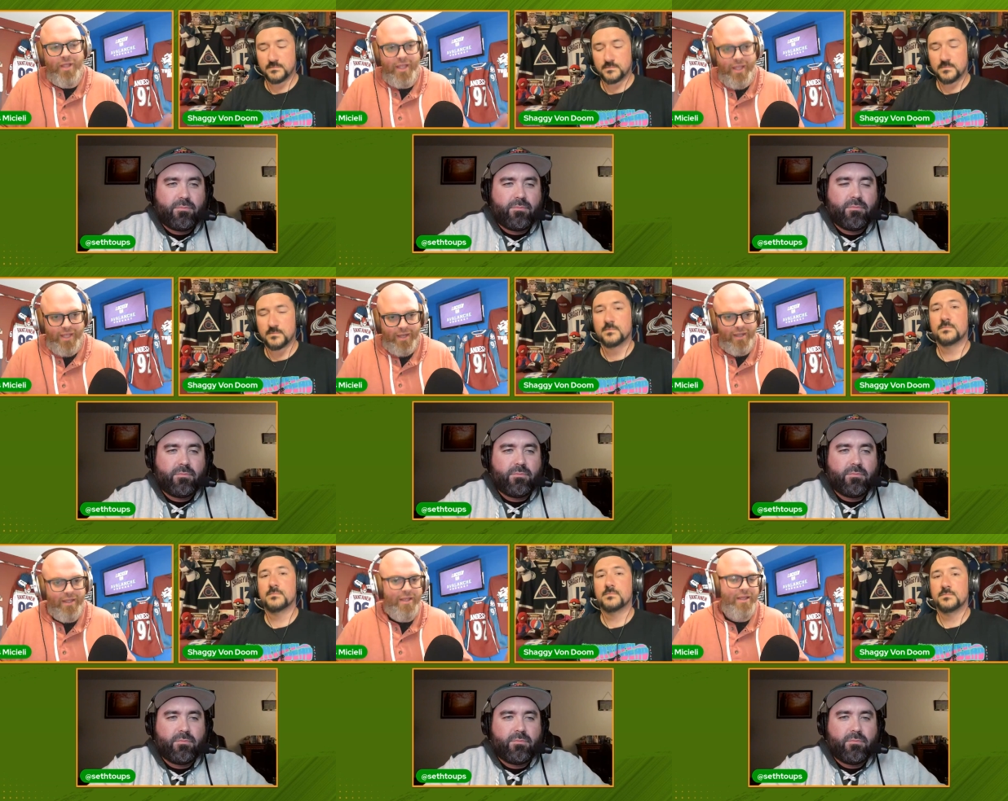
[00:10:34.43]
Speaker 1: in,
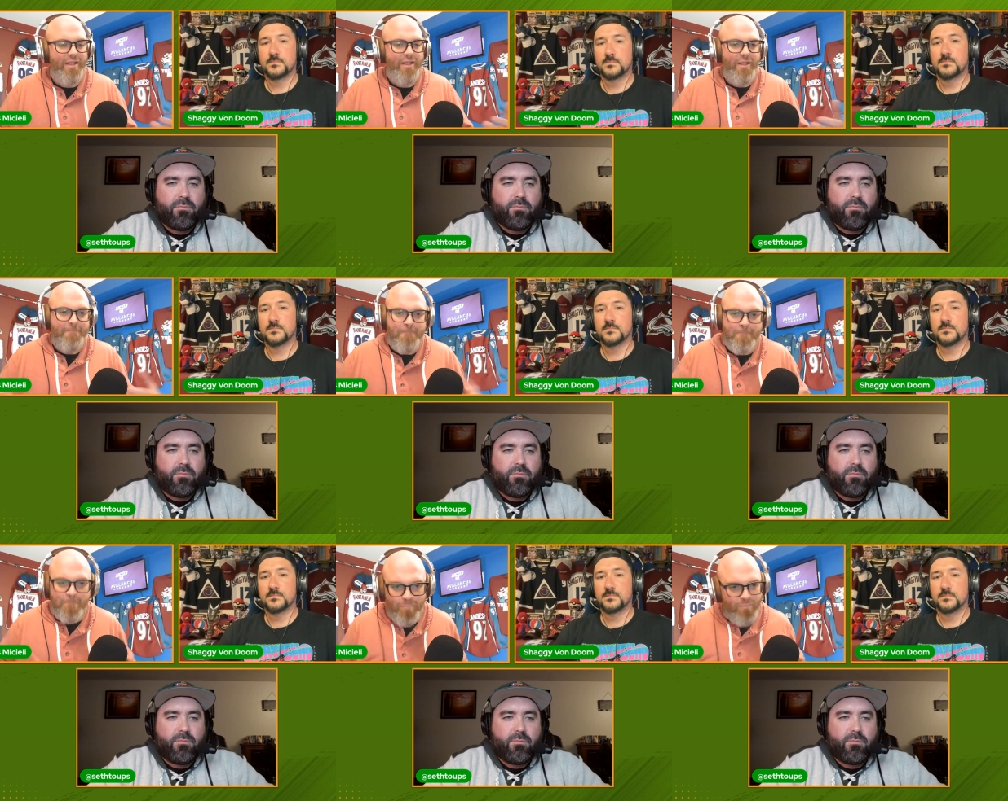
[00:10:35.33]

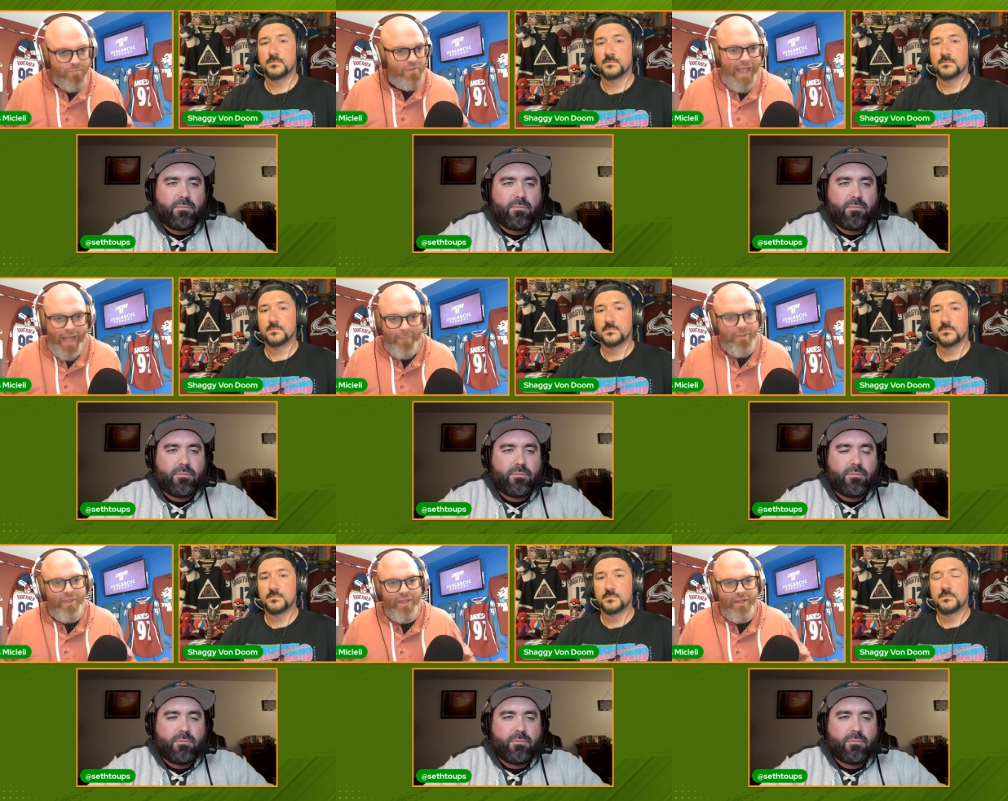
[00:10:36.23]
you happy
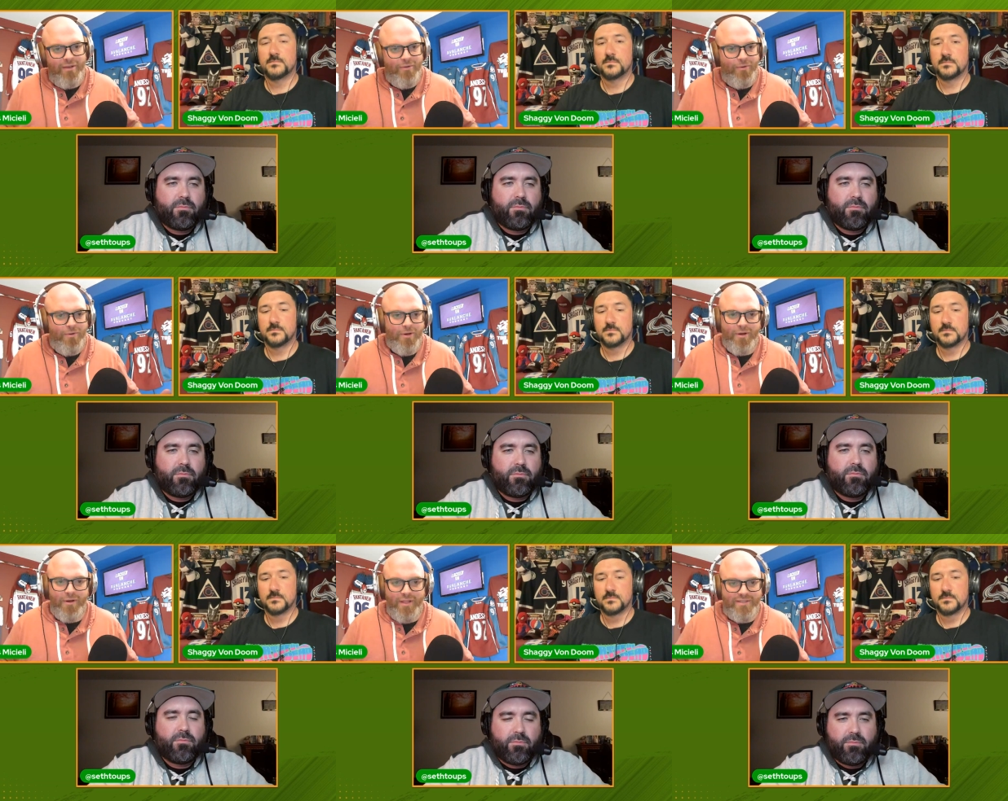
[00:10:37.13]
with it? Or
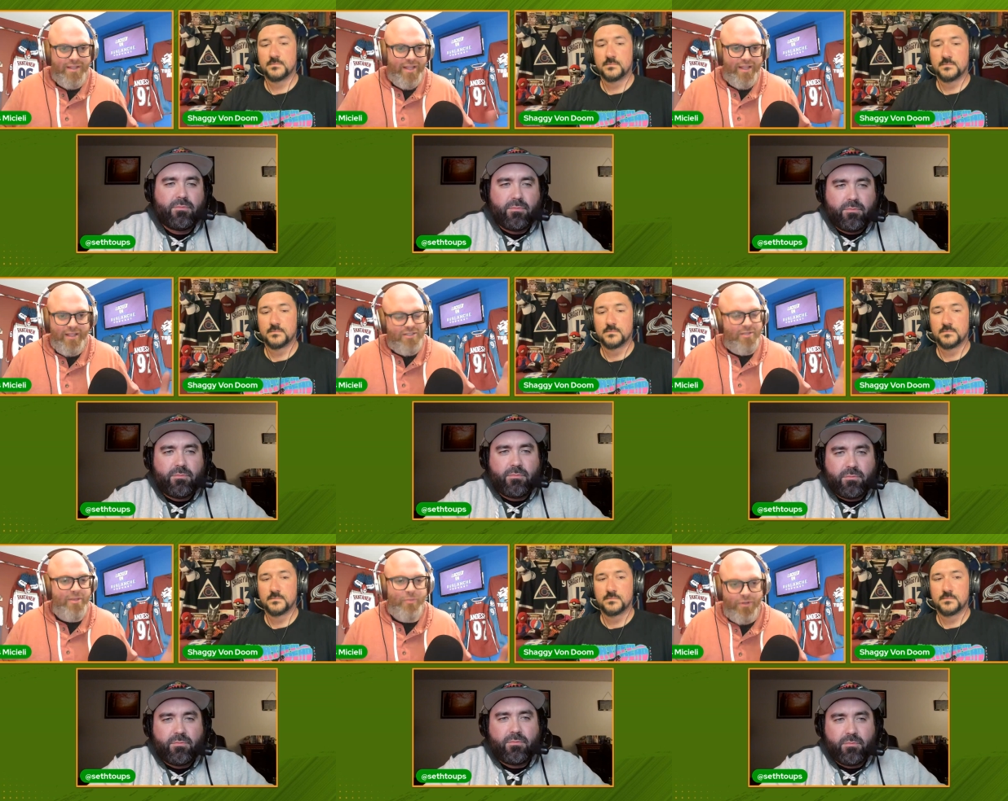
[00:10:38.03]
is it like, this is the
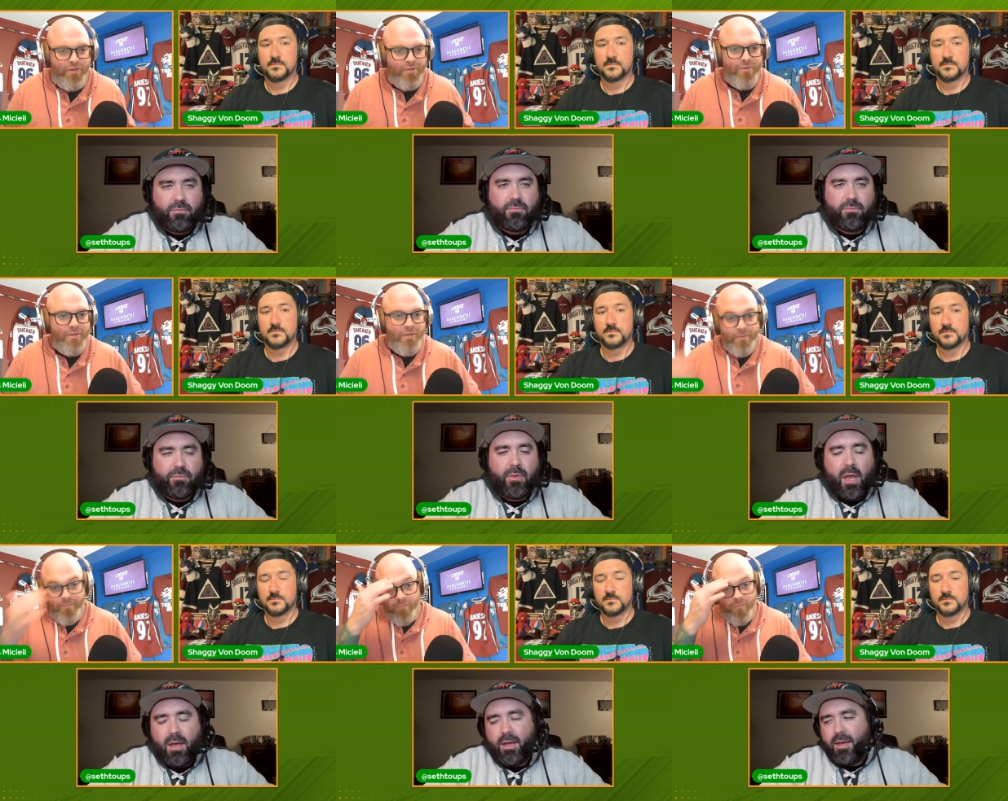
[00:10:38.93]
best we could do?
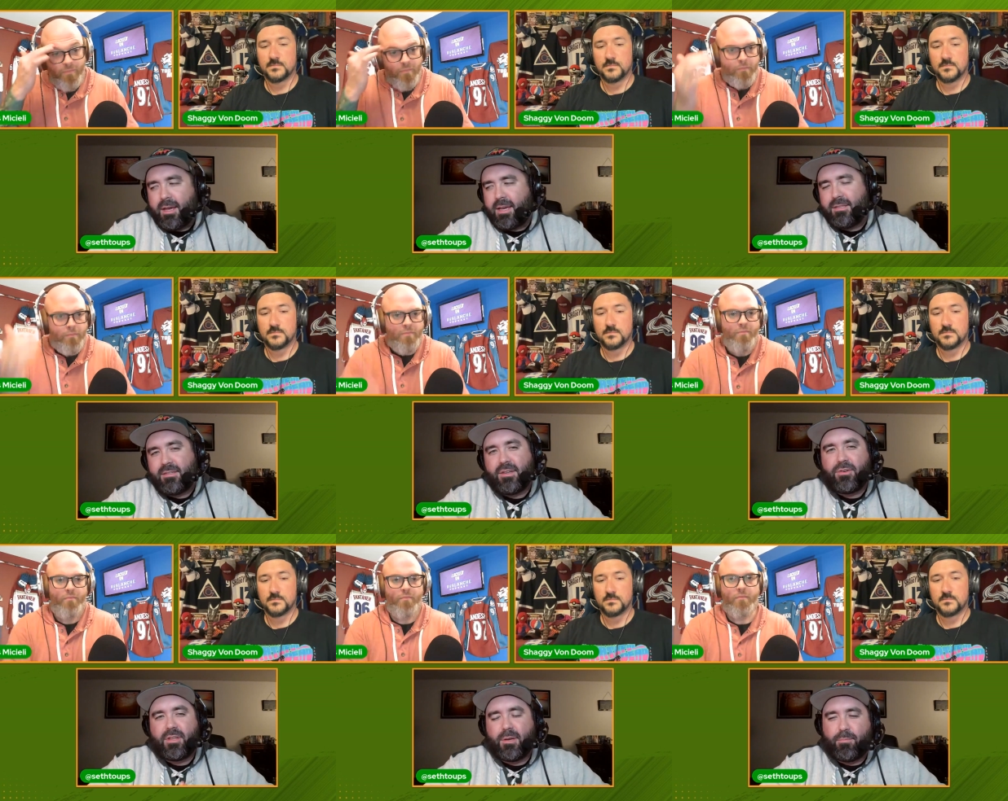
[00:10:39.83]

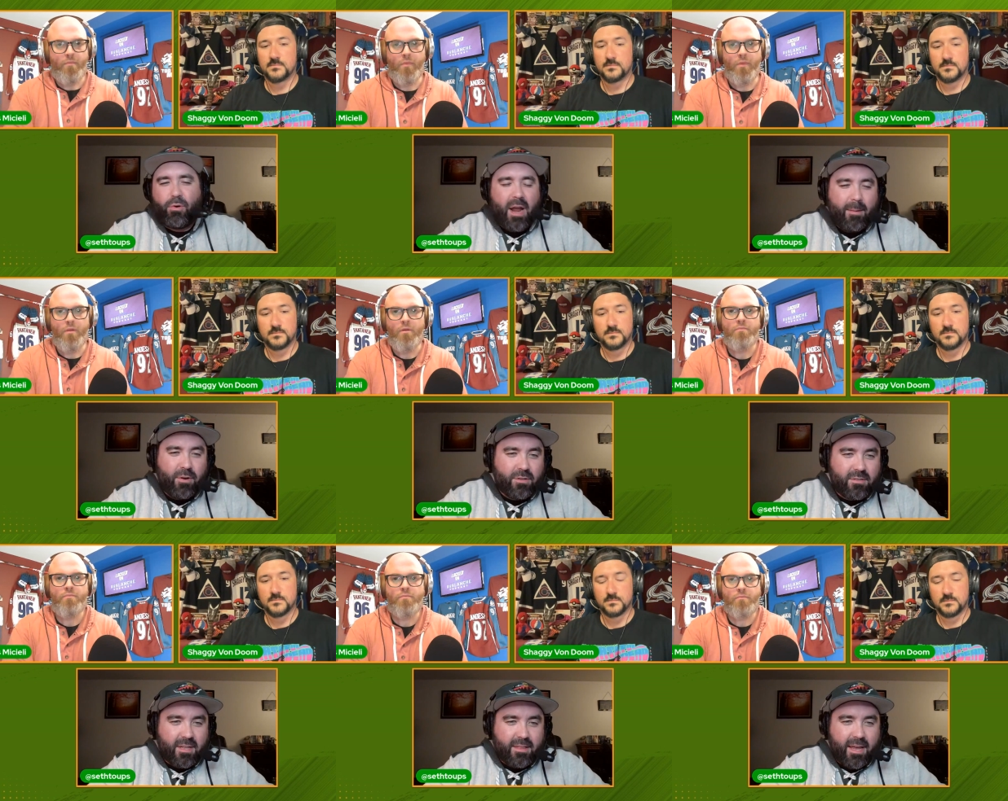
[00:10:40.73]
Speaker 2: Considering the
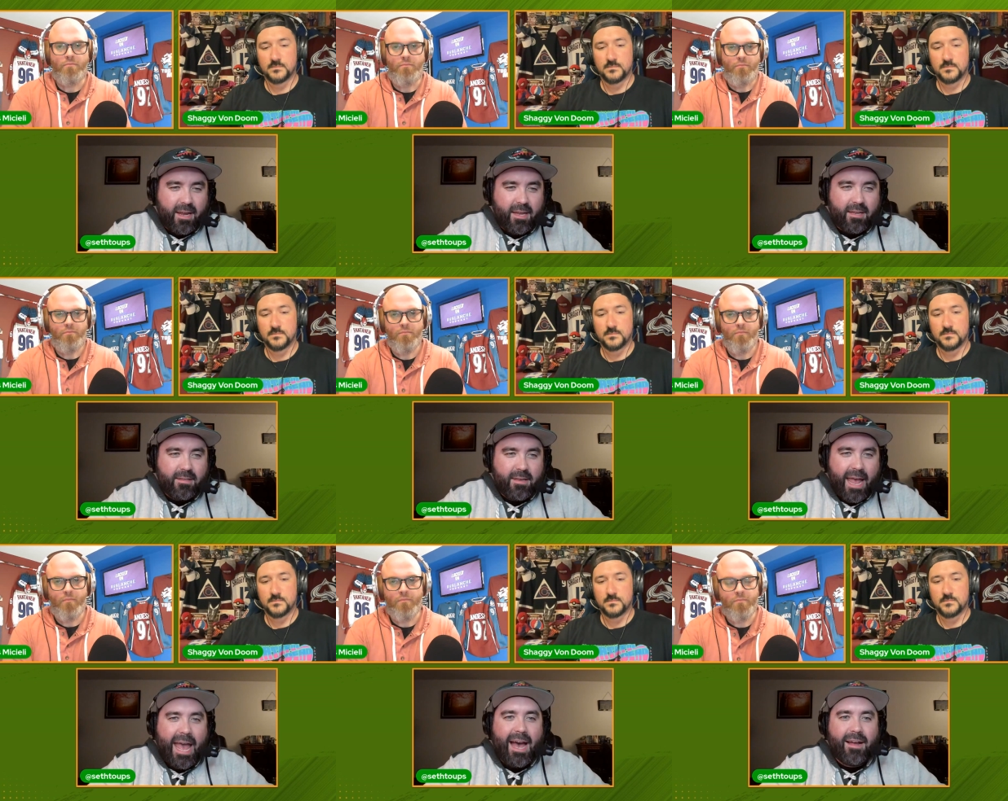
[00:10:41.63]
parameters that they
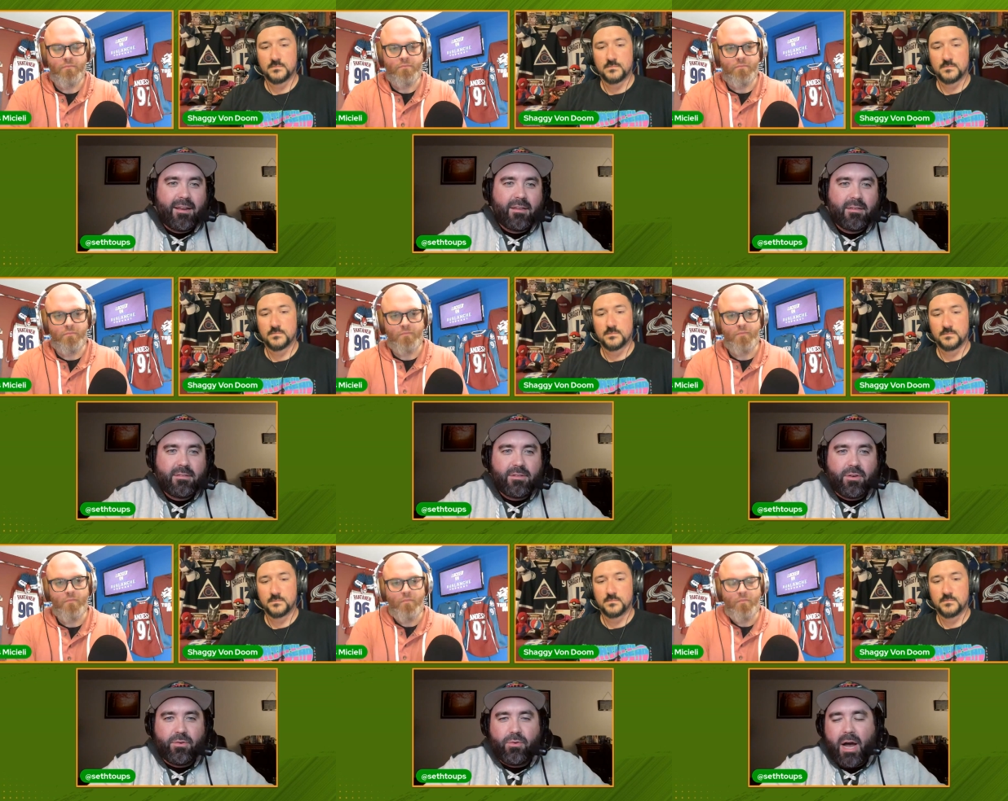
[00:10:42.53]
had
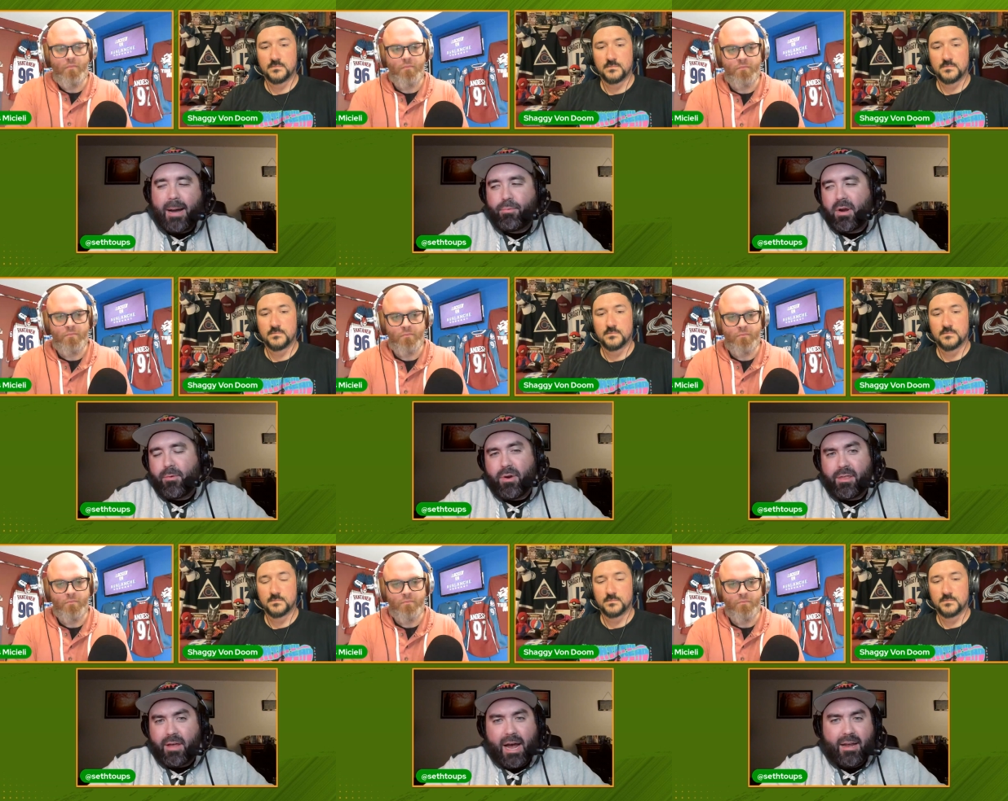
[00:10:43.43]
to operate
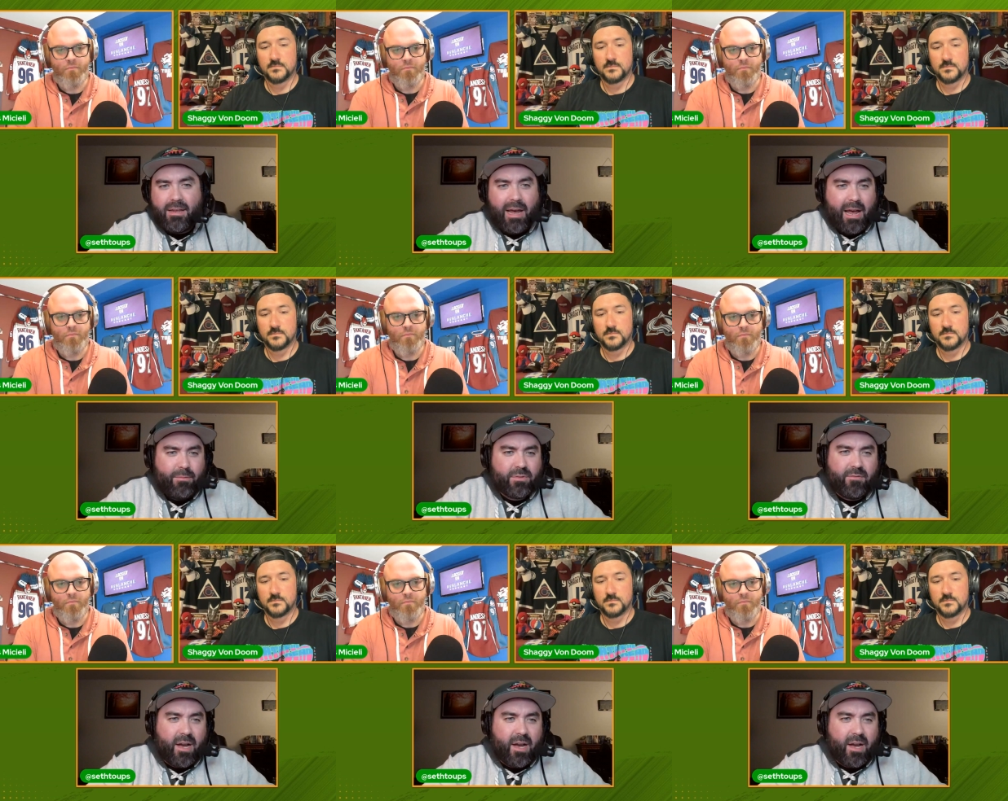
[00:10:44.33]
with, I was